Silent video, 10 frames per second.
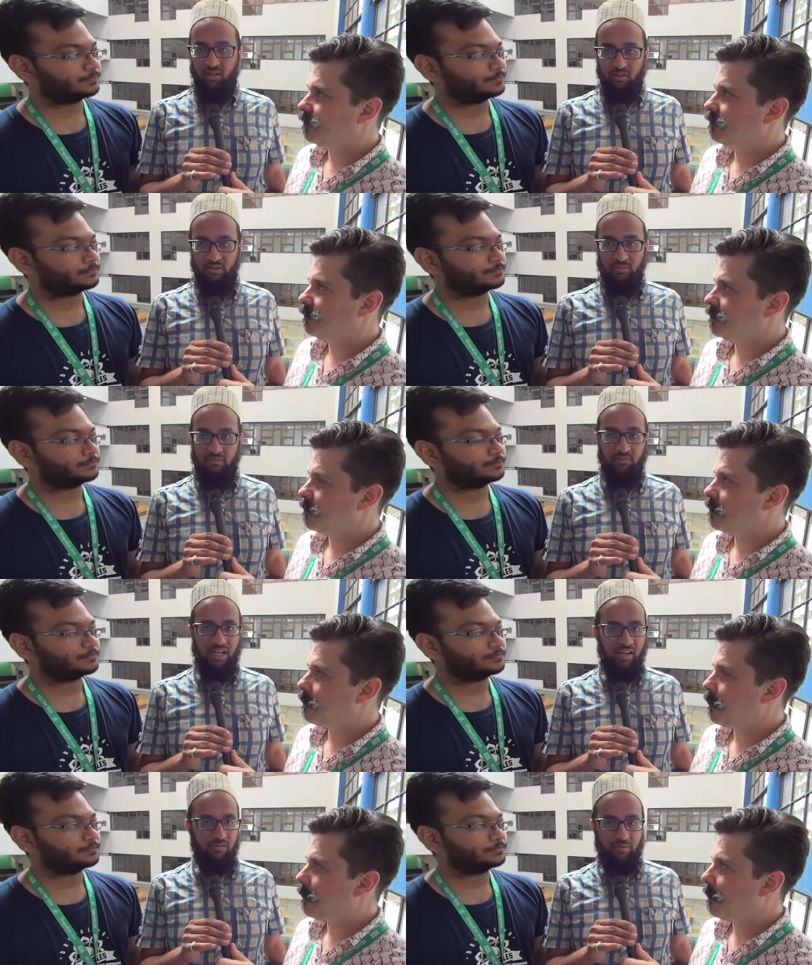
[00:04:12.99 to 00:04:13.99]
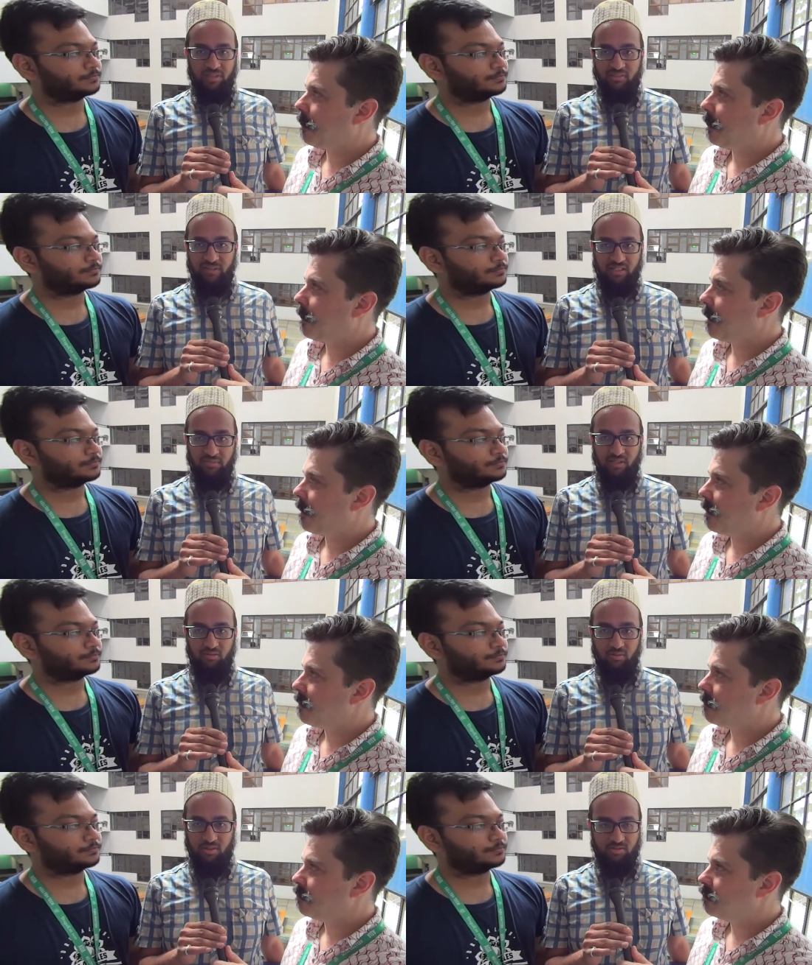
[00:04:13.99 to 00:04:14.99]
Speaker 1: you know. I mean, we had our first meetup
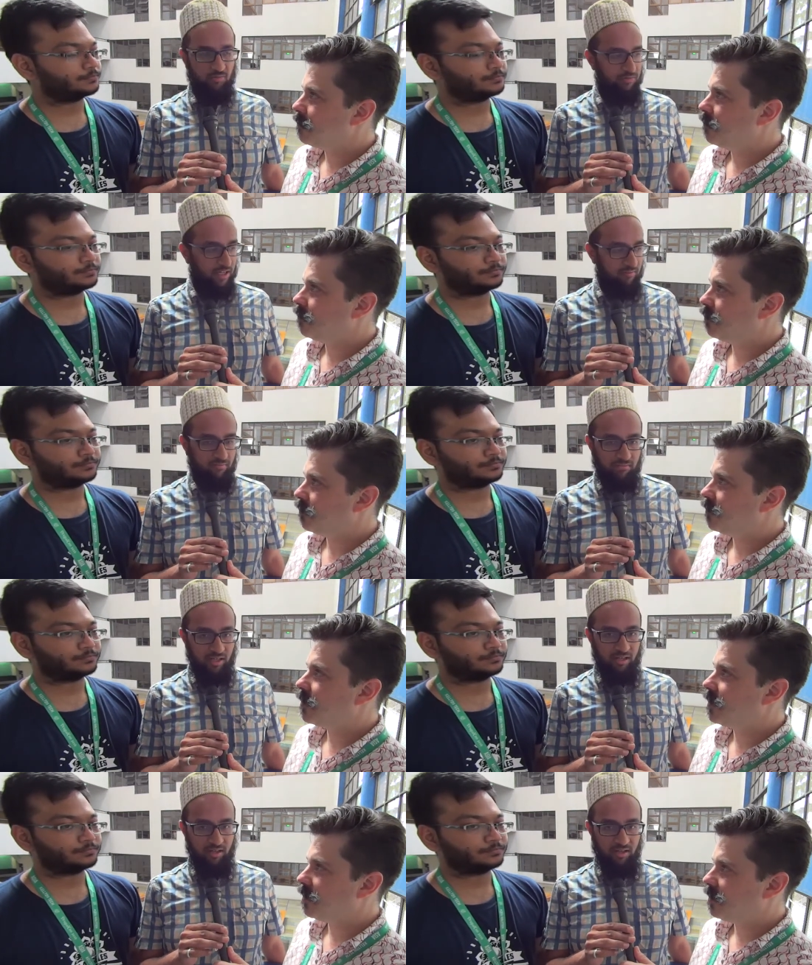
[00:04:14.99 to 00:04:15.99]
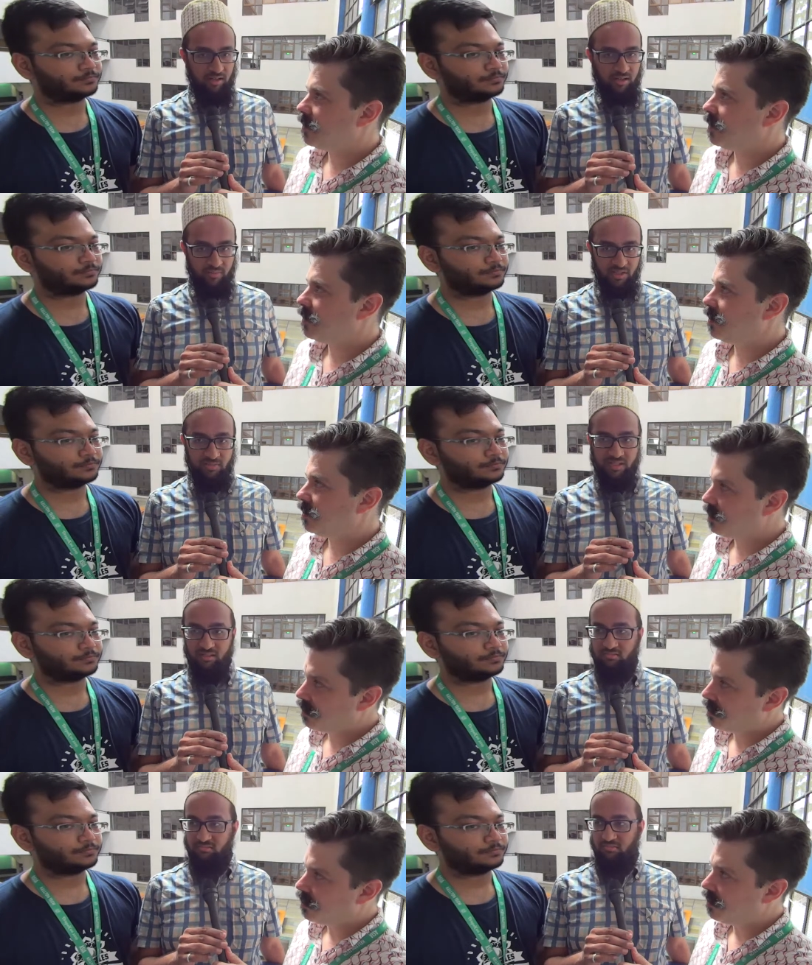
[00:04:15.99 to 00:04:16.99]
in 2005 in
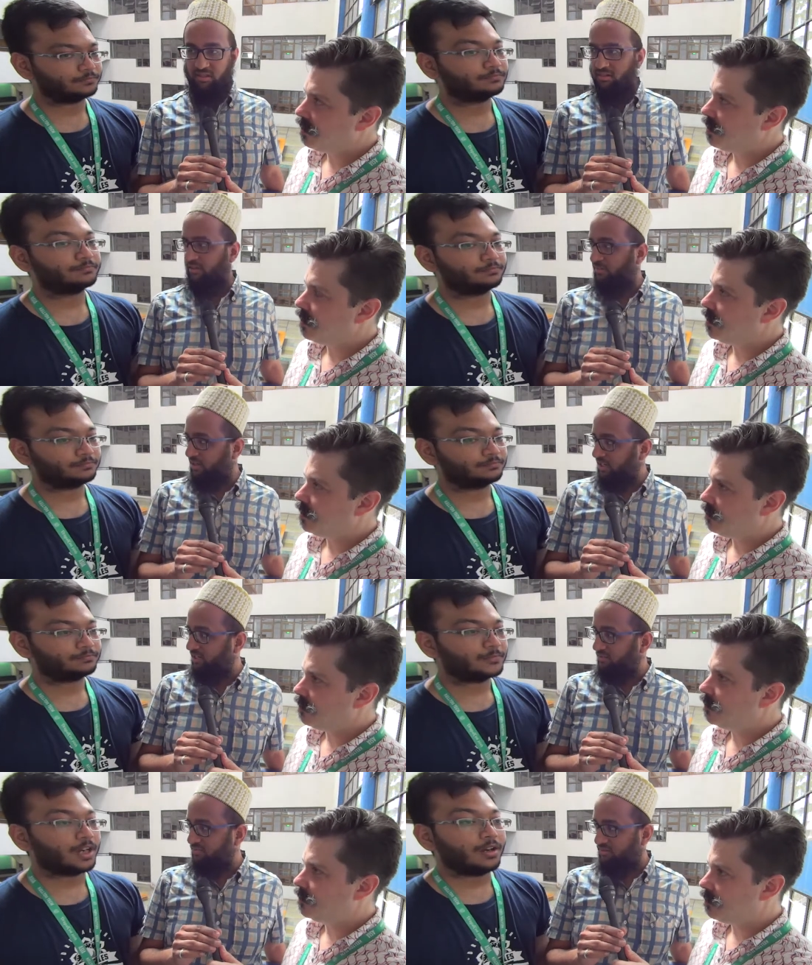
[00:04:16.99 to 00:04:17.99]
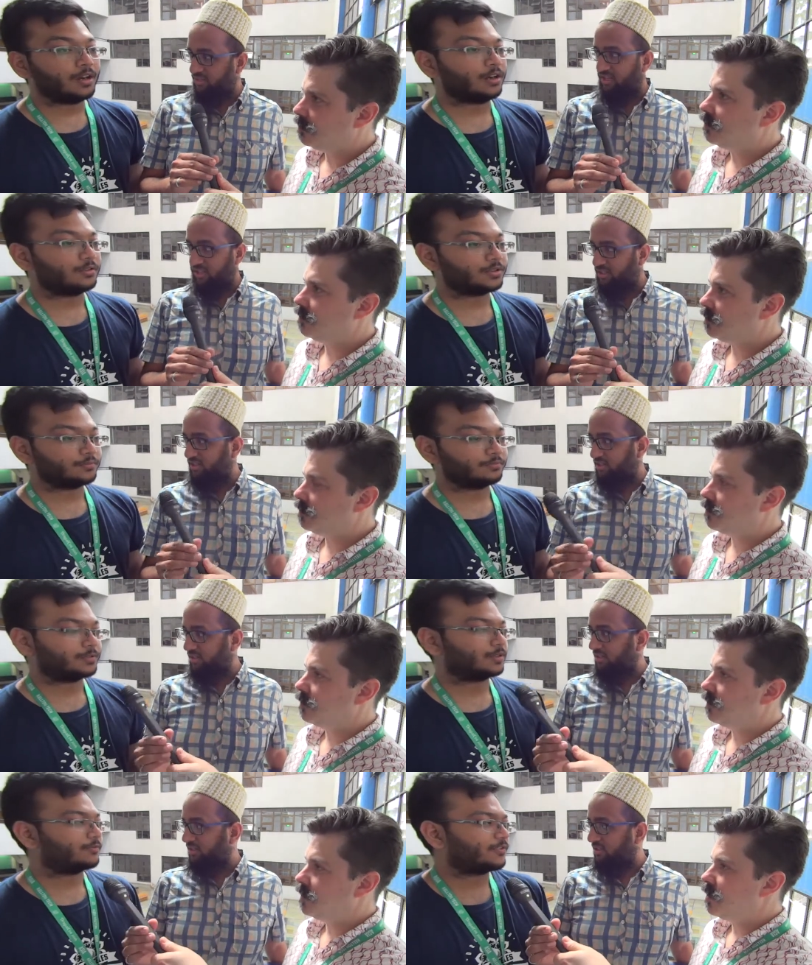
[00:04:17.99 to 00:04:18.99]
Ahmedabad. Am I right? Yeah. yeah. Uh, so Ooh.
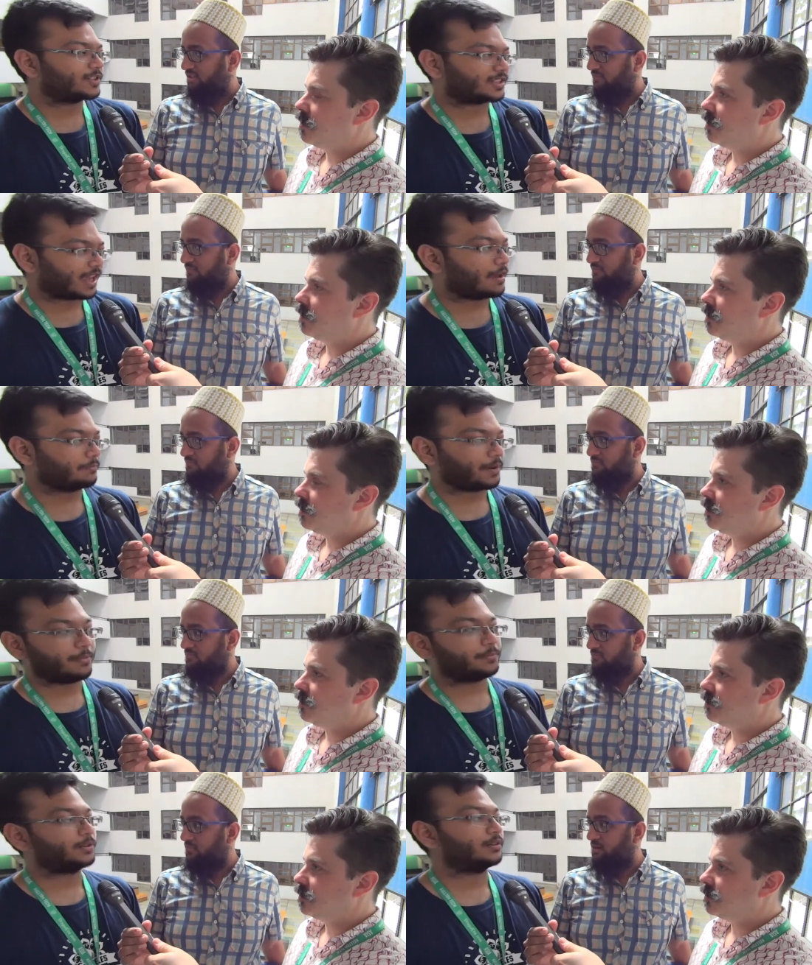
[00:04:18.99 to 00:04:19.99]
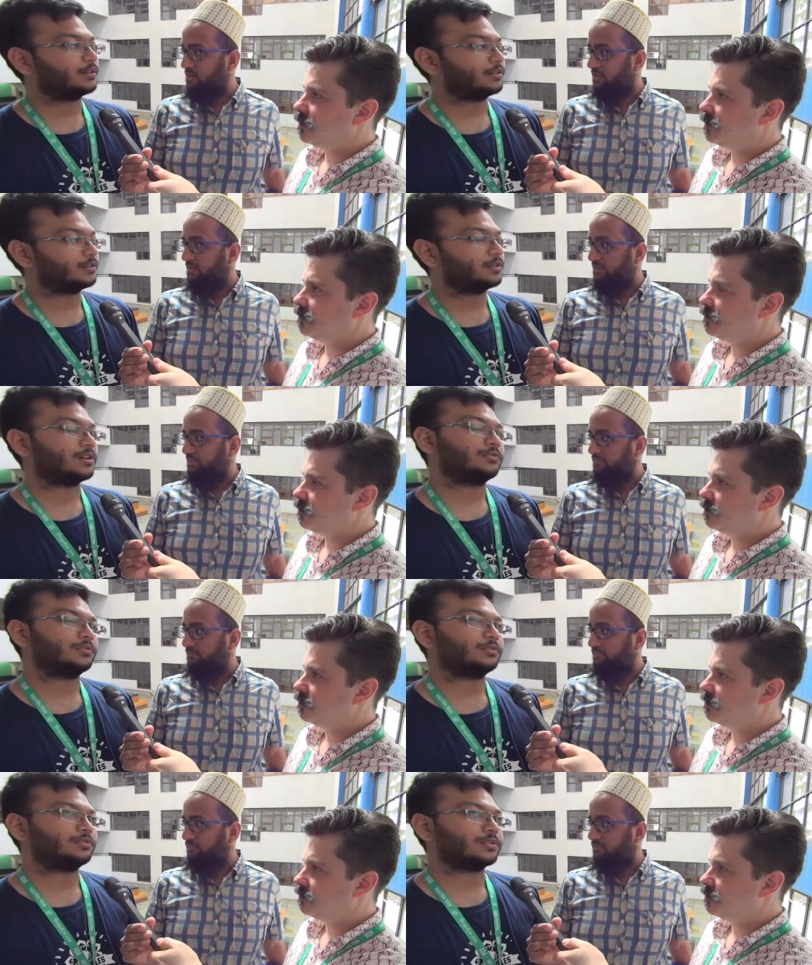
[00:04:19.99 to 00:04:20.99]
Speaker 2: the first camp happened uh,
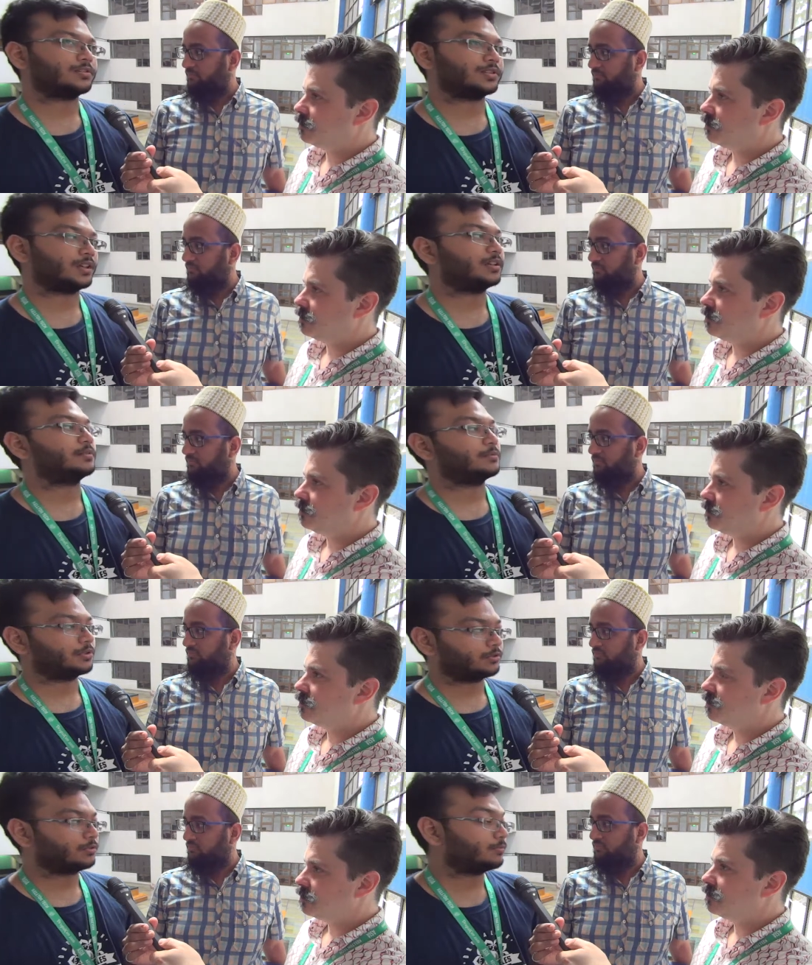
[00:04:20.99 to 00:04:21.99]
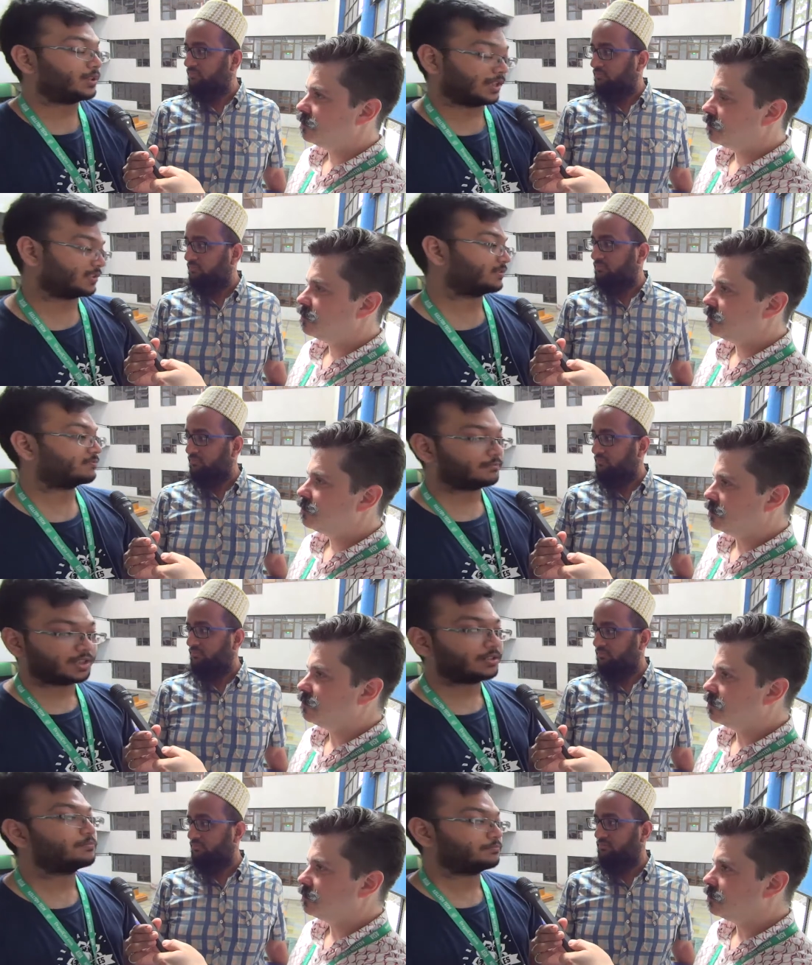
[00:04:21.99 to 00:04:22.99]
around 2009, though. But yes,
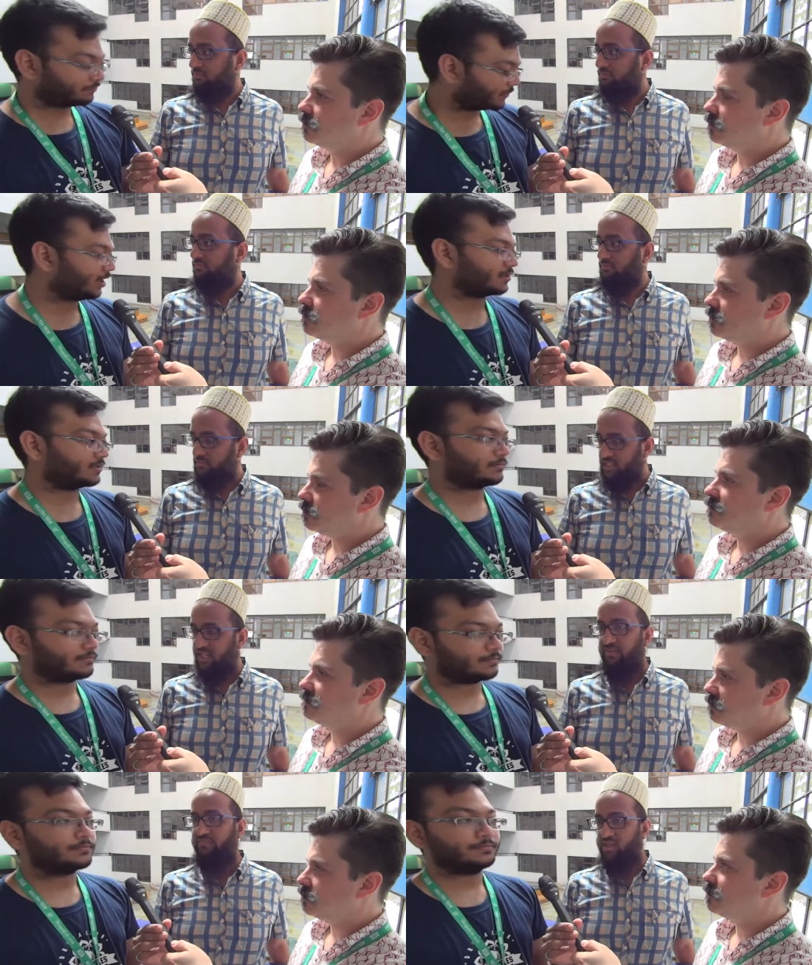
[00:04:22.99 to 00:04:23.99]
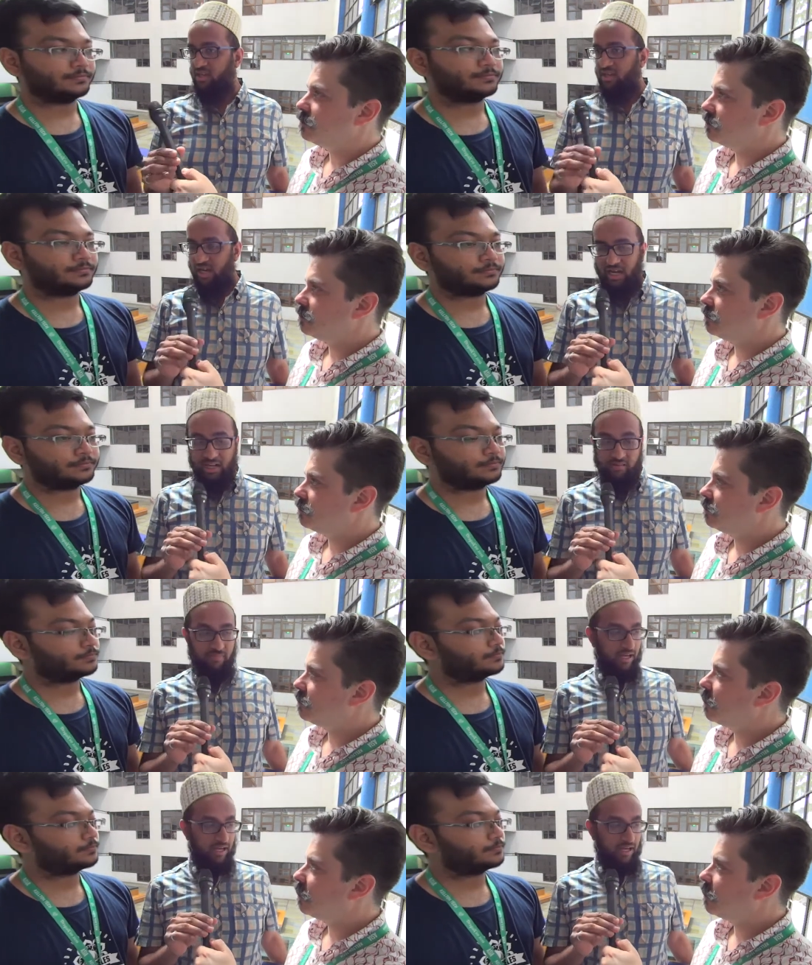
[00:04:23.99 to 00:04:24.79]
meetup. Yes.
Speaker 1: Yeah. And in